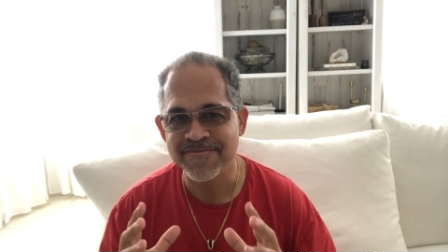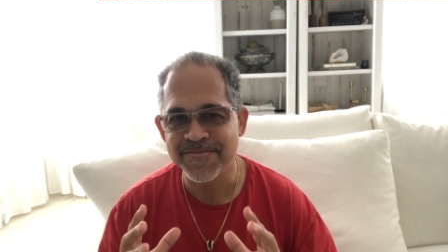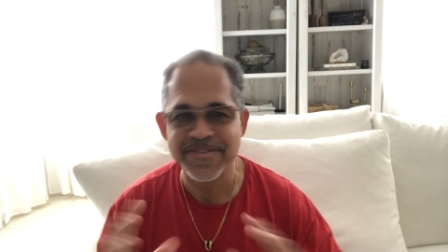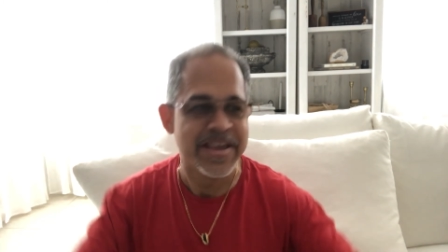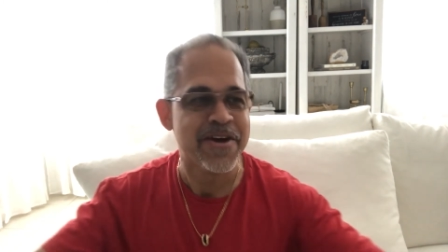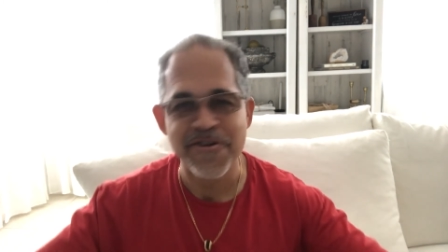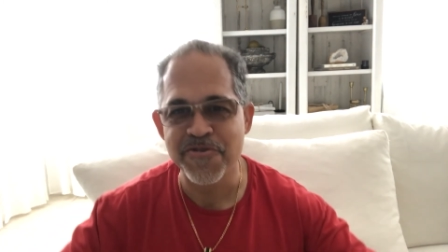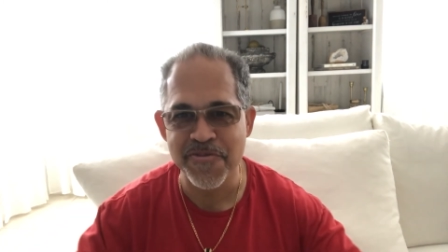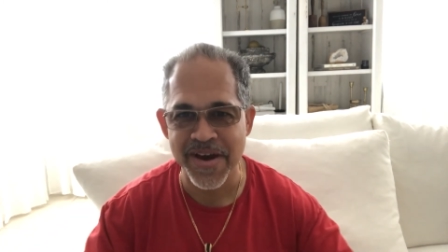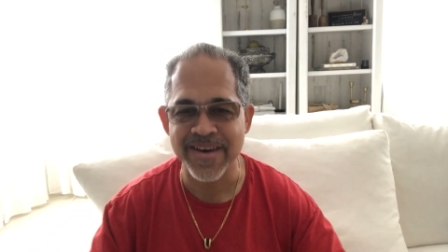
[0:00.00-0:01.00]
tell
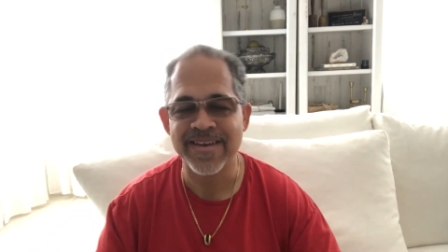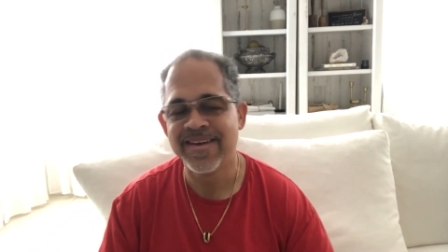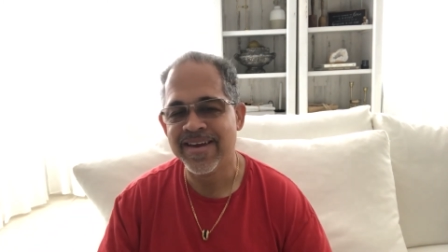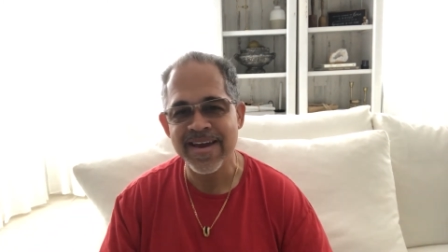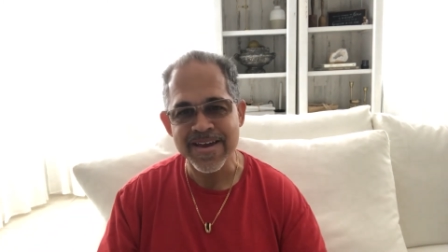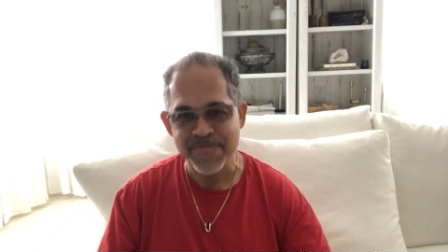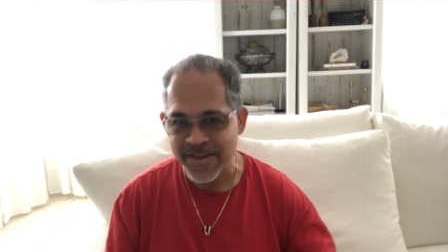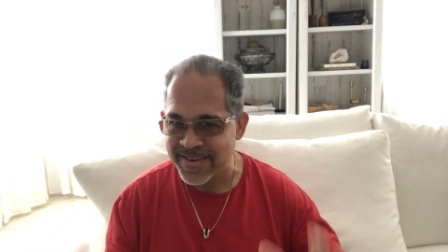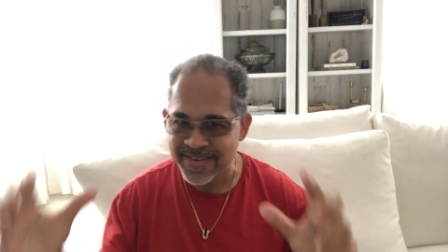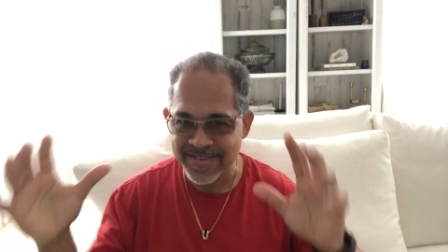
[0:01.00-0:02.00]
everybody, hey
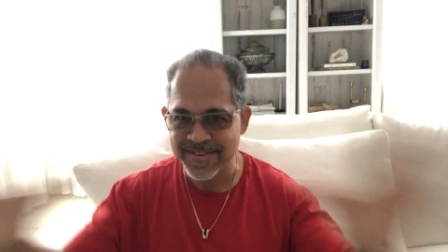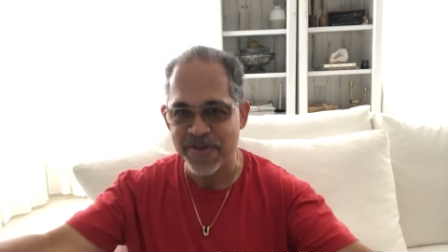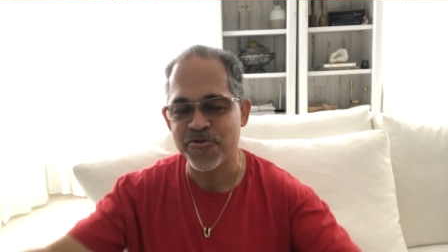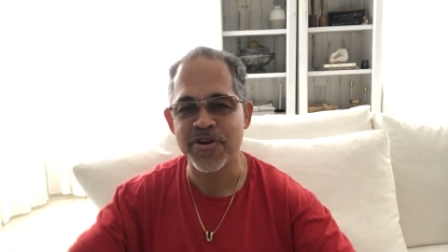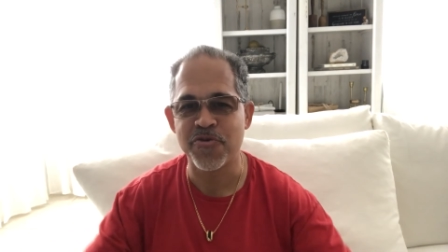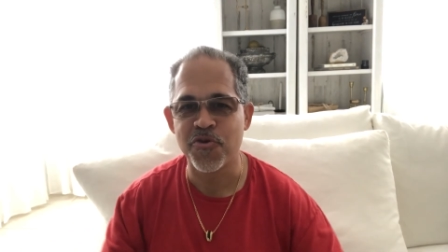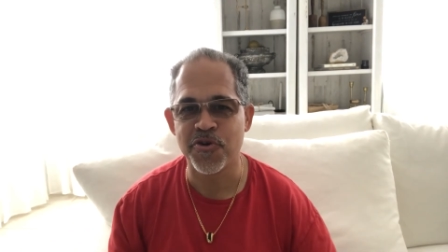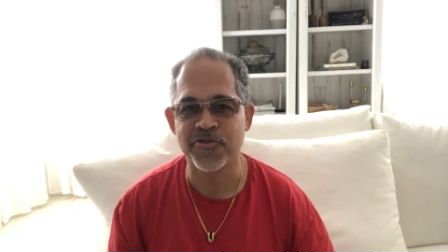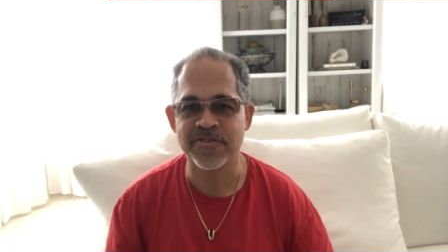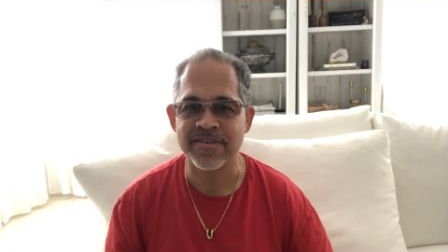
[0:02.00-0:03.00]
man, this is how credit
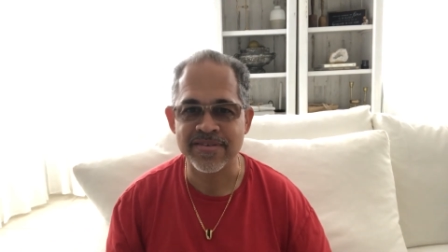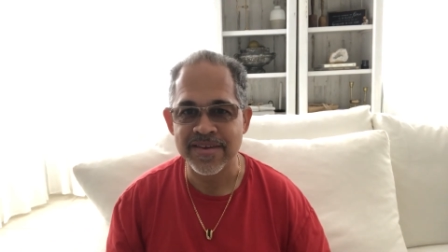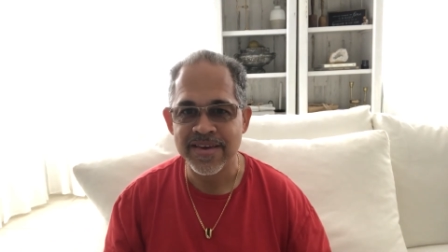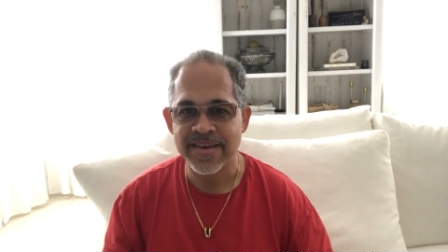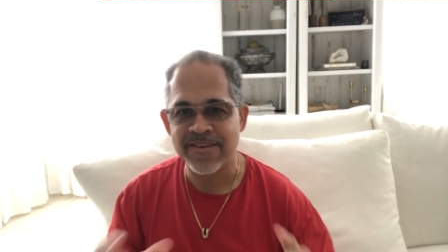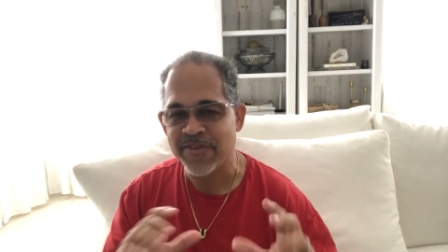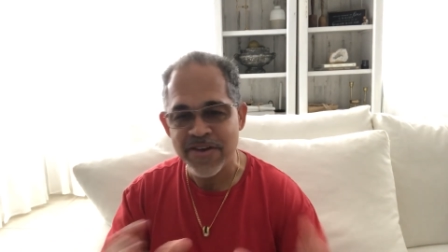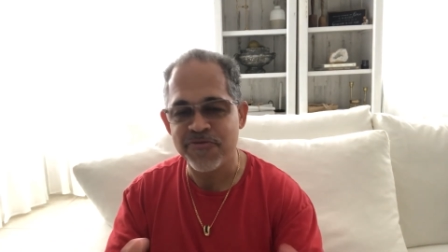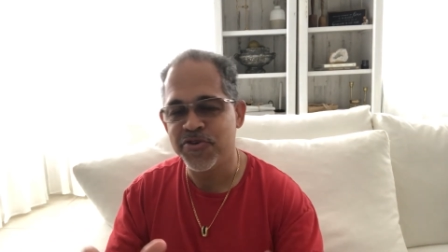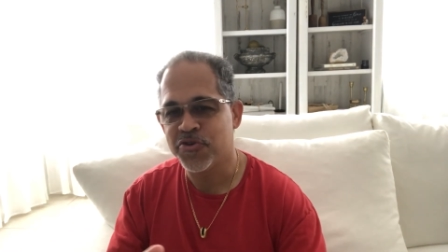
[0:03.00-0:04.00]
works, and if I
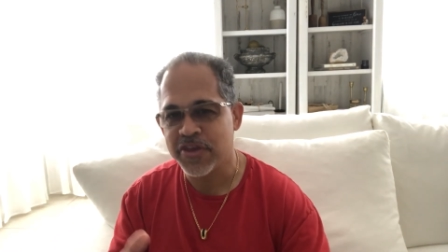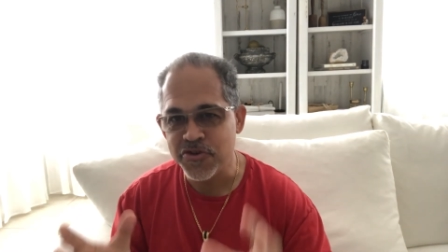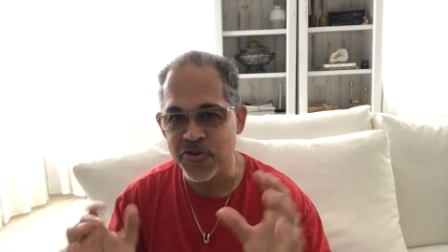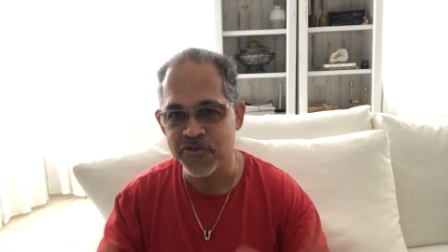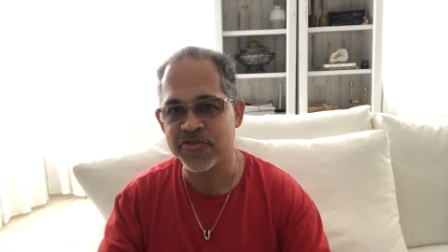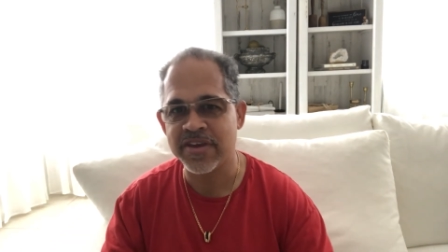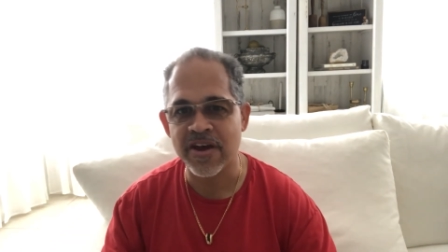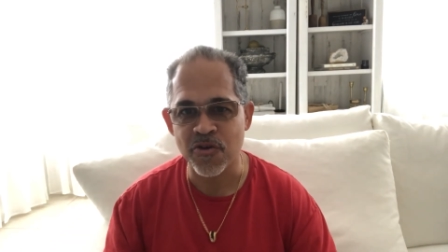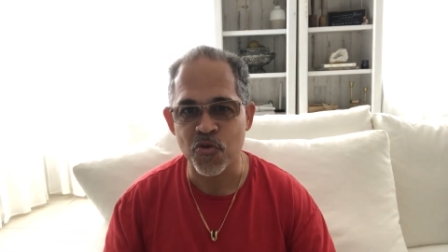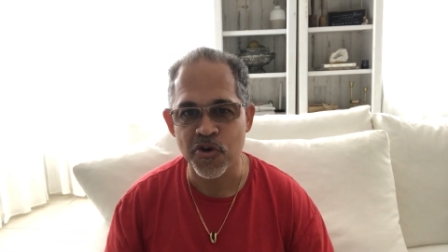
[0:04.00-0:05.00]
feel that you understand how
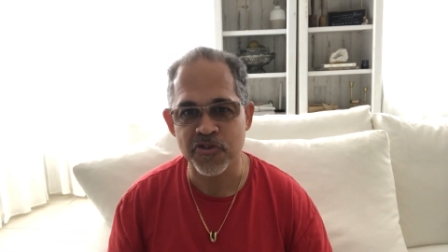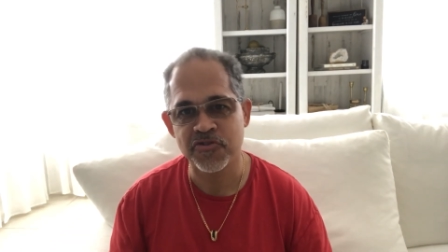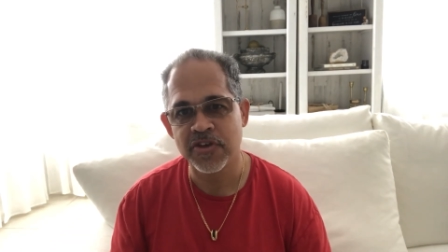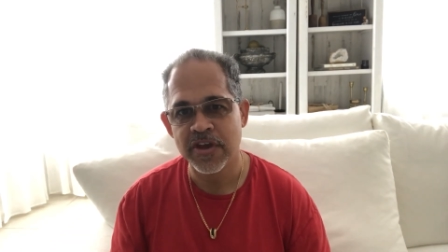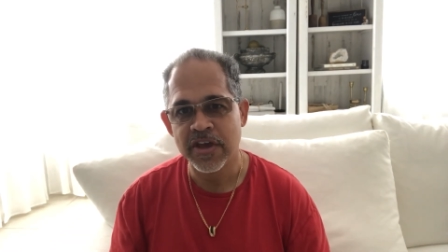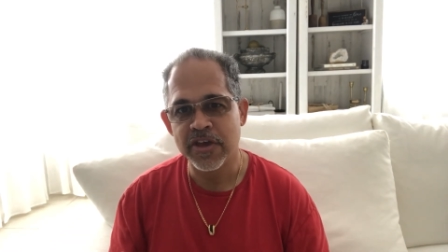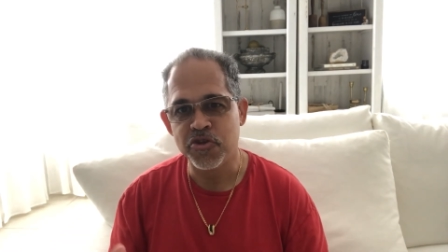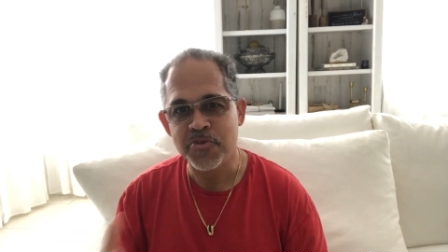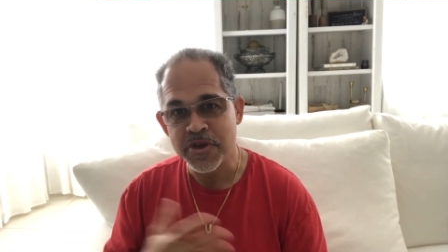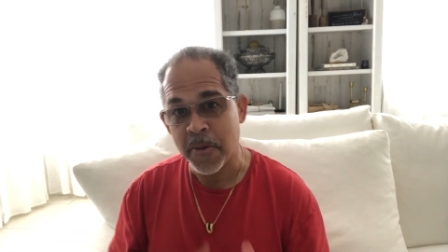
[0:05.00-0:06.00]
it works, you'll
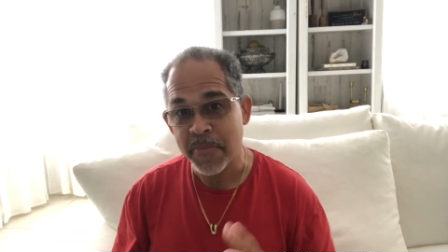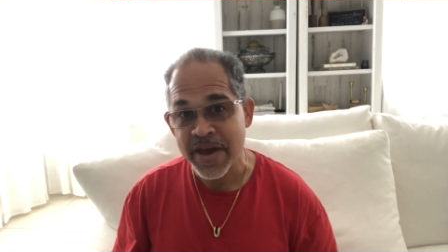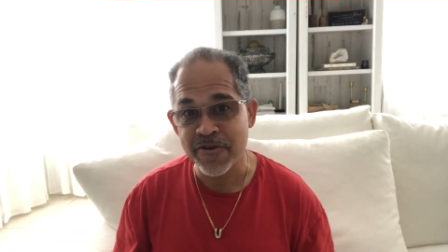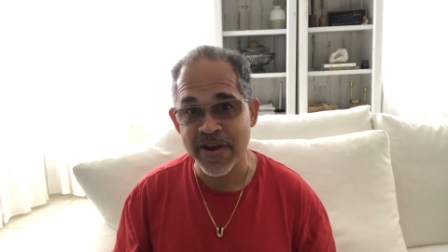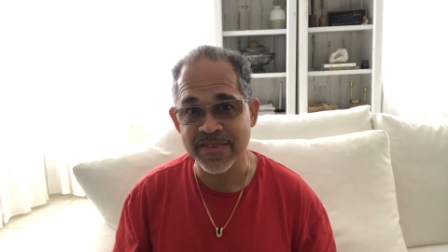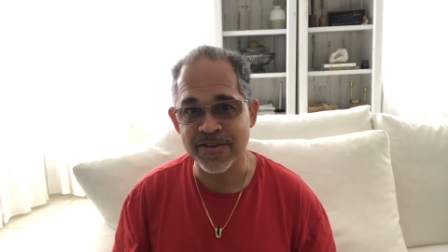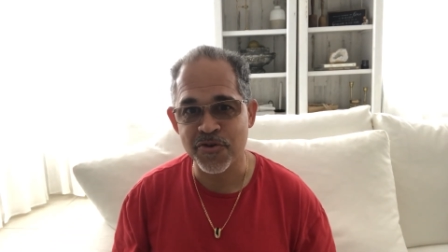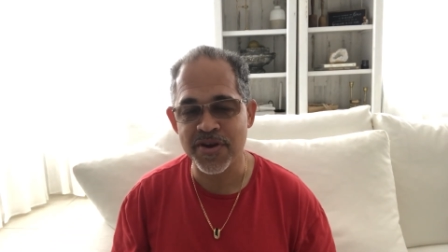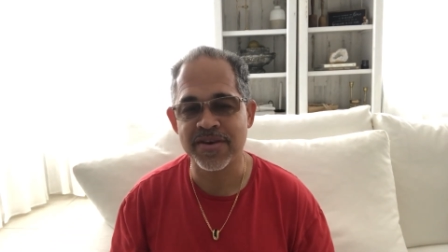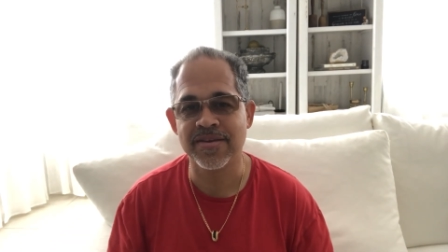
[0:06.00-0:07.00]
become better at the
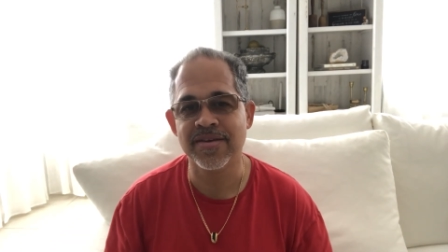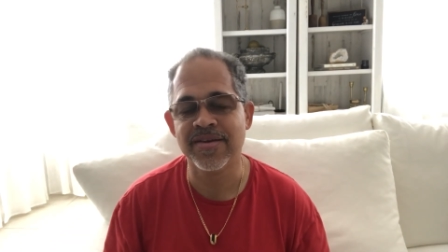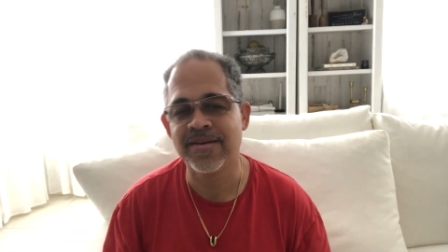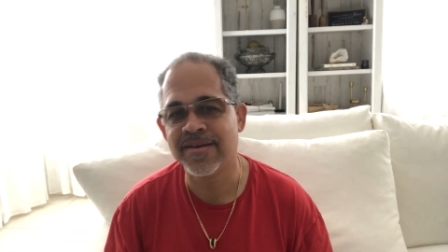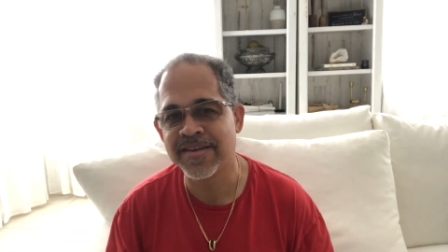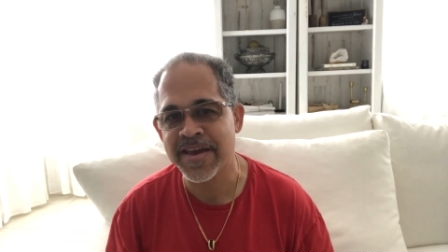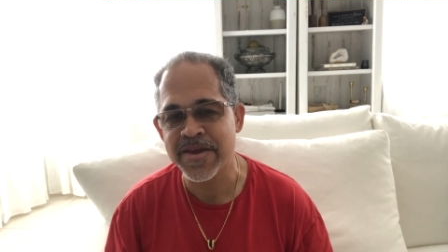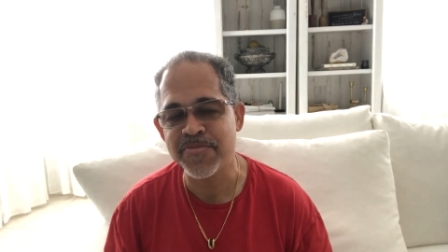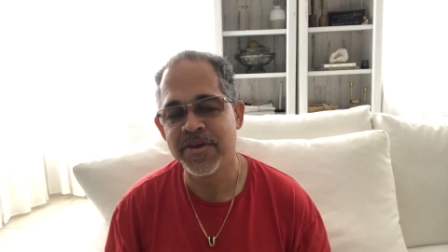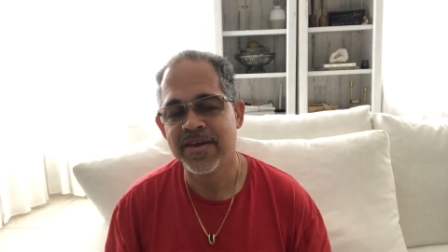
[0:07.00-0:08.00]
credit
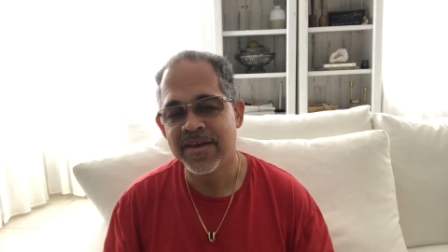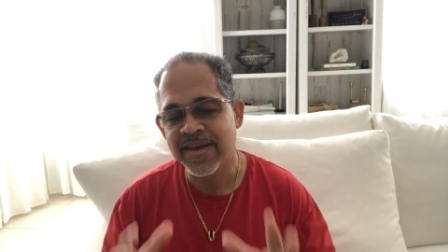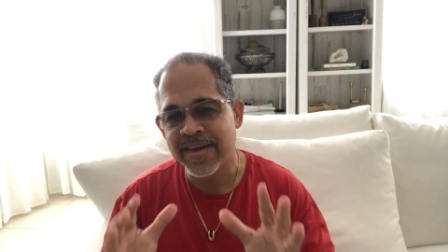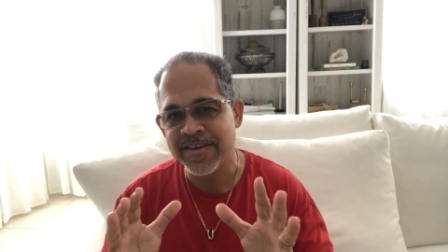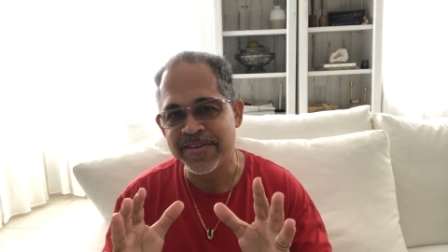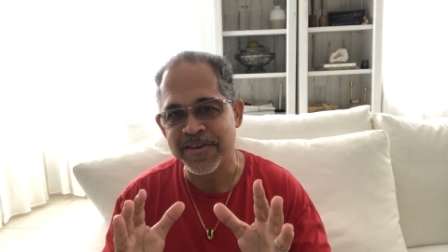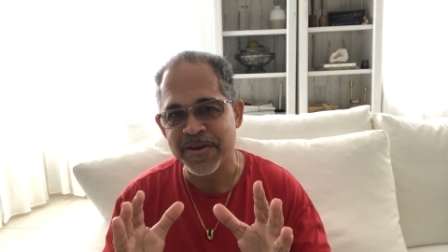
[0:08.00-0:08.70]
game, and